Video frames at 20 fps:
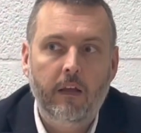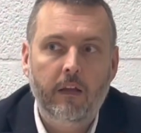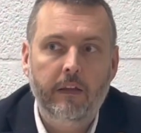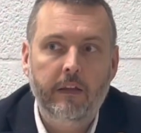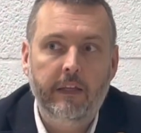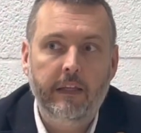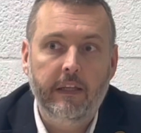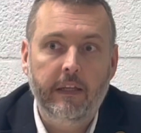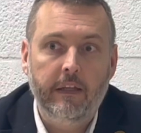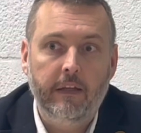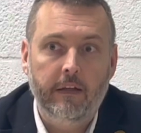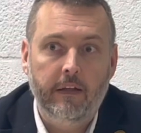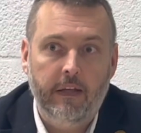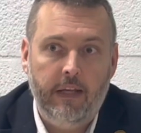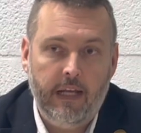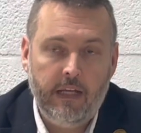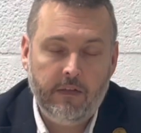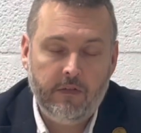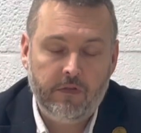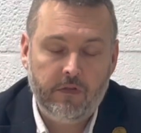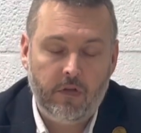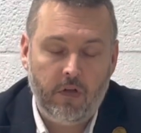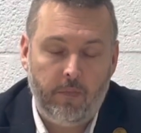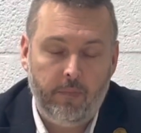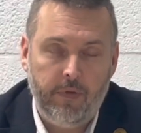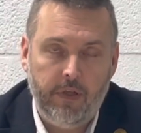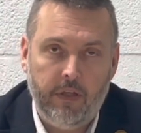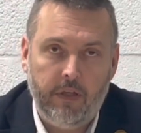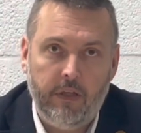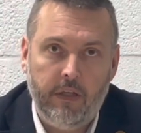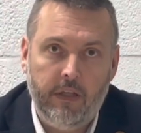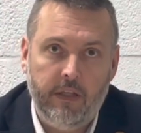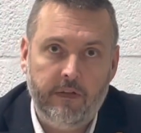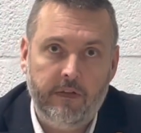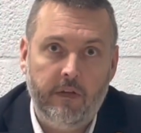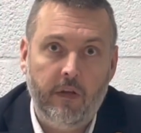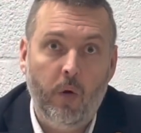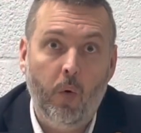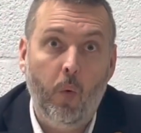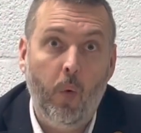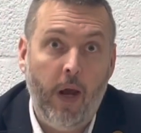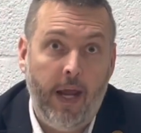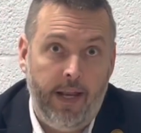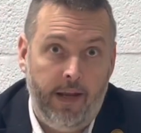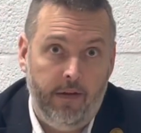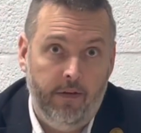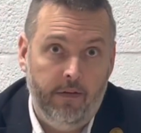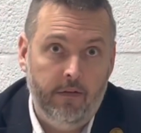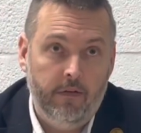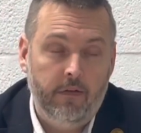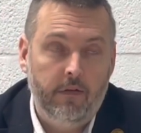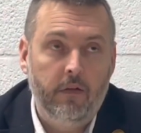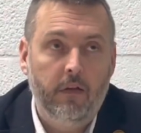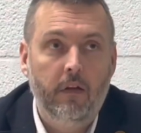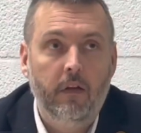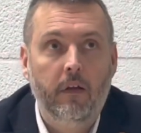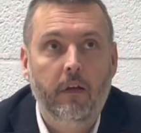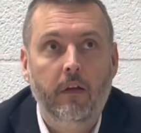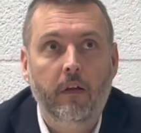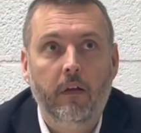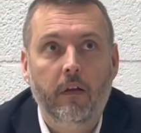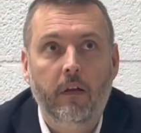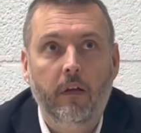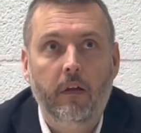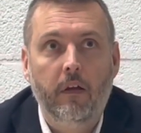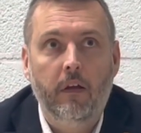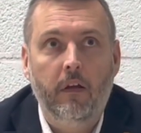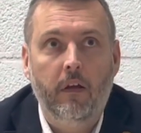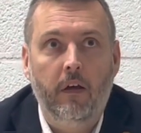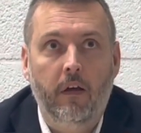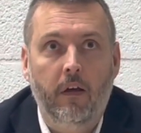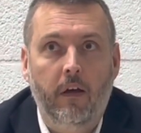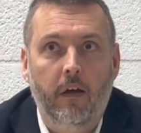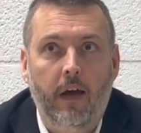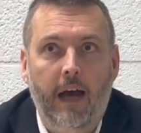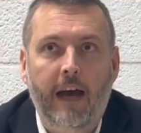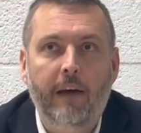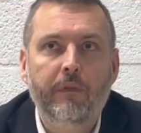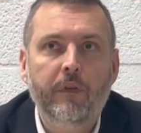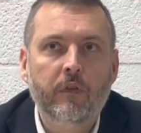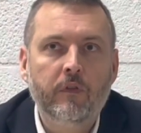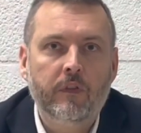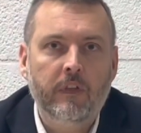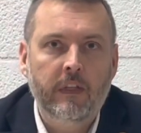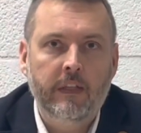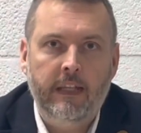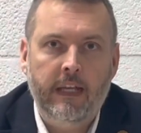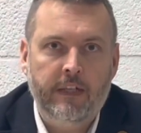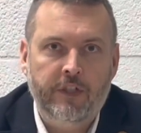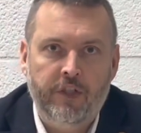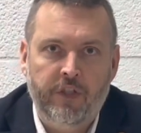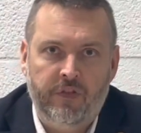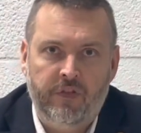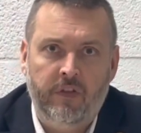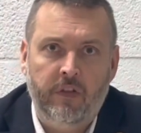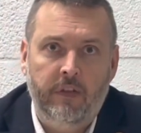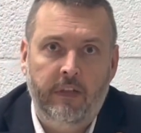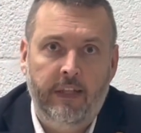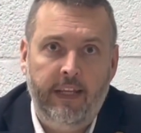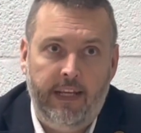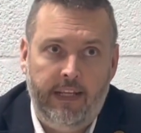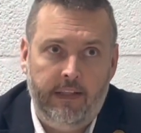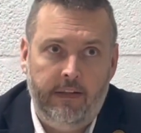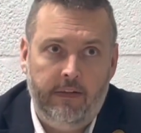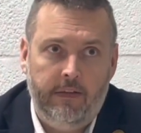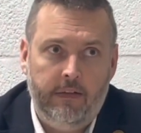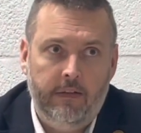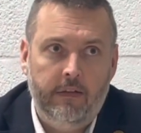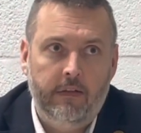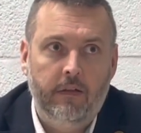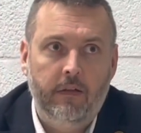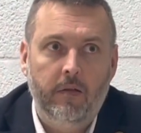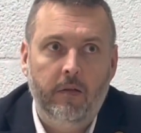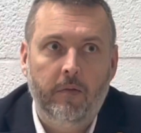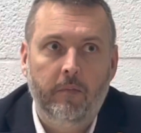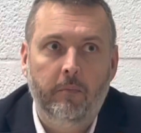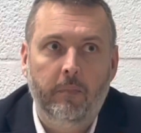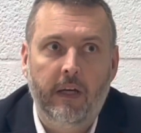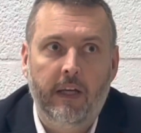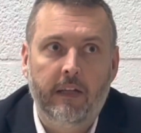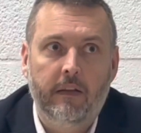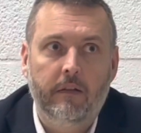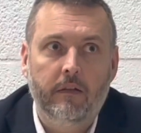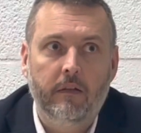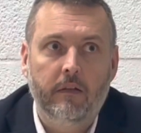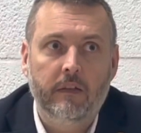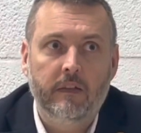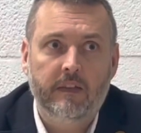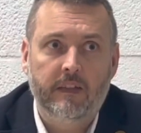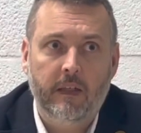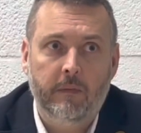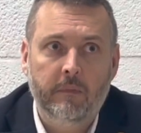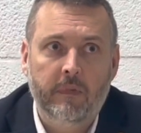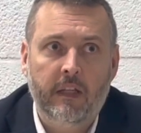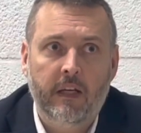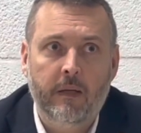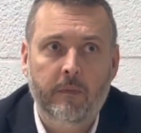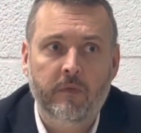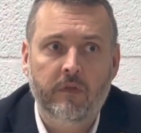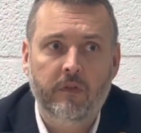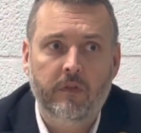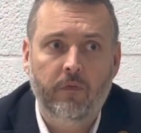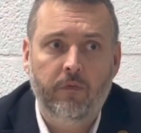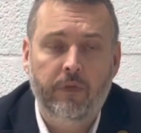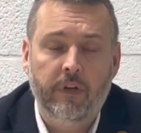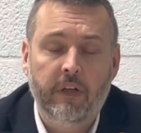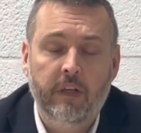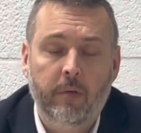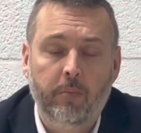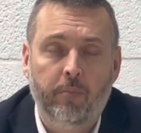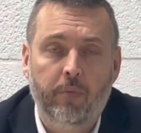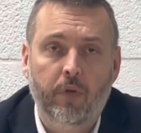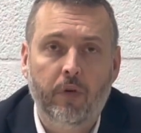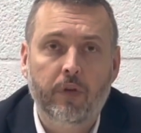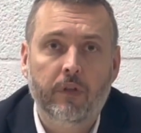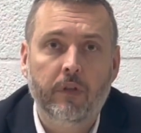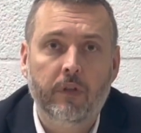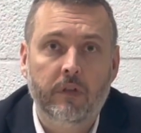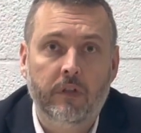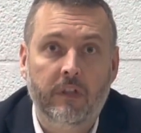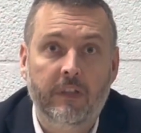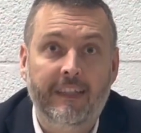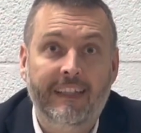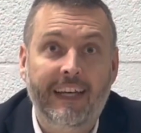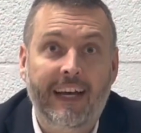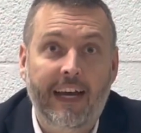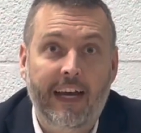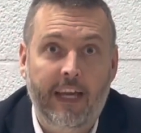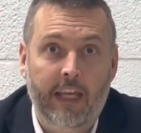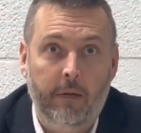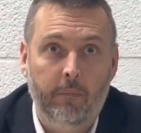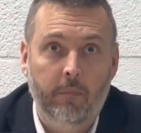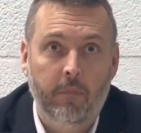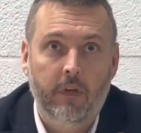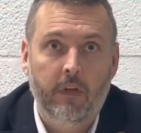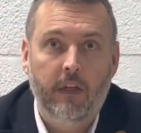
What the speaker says: The next topic is when. Obviously not just the date, but sometimes very important the time.